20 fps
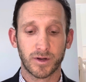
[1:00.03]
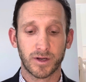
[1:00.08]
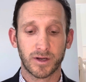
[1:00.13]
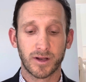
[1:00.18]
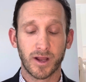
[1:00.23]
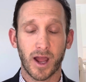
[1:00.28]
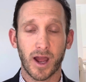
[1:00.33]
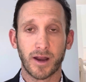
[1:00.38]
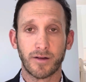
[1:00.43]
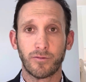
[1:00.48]

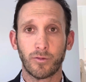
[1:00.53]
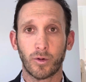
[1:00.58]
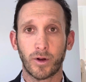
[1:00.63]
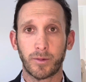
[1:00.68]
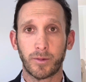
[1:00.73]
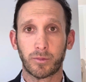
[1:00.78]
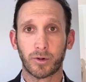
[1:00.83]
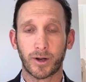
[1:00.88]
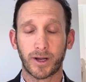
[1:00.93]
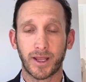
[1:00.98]

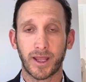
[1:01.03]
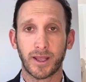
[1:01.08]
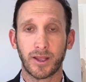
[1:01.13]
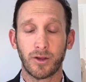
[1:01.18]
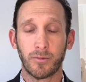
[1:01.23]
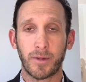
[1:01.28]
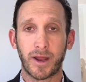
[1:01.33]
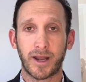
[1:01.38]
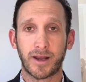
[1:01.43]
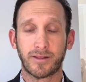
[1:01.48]
convoy bringing
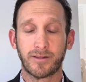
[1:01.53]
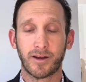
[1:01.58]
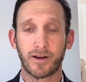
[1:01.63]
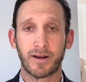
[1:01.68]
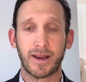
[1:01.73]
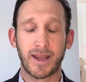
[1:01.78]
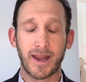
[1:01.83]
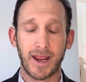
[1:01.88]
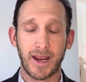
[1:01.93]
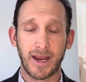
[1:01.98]

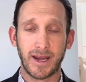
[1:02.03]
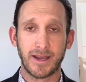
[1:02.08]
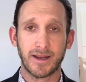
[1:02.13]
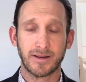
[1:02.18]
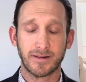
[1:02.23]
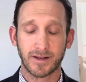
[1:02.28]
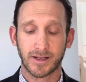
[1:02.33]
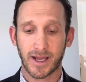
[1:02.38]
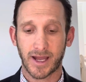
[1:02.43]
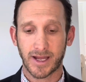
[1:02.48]
humanitarian aid
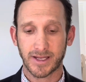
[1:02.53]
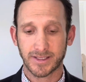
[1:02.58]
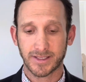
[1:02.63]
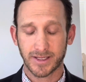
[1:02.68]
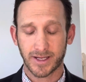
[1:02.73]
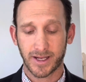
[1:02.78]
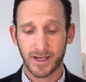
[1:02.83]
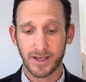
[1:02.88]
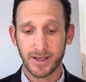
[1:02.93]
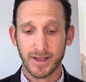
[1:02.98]
into
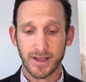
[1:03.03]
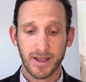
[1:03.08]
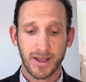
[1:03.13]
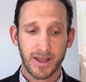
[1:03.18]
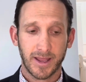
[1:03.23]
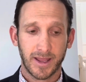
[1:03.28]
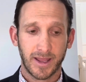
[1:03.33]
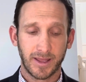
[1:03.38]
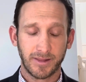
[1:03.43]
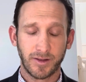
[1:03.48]
Gaza,
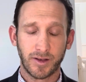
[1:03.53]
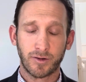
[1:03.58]
and the